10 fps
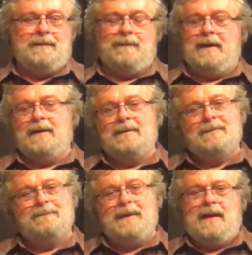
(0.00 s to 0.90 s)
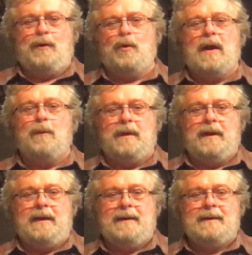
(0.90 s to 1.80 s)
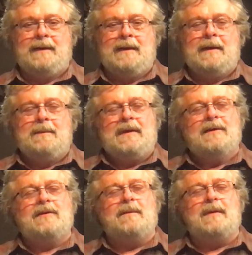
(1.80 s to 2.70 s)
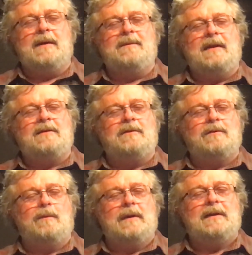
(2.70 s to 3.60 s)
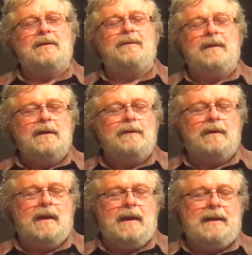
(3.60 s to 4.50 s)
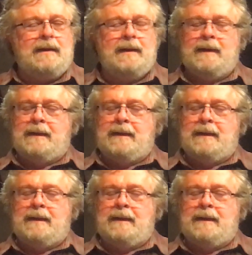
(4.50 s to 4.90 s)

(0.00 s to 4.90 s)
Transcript: well, being grounded because sometimes that's just what this feels like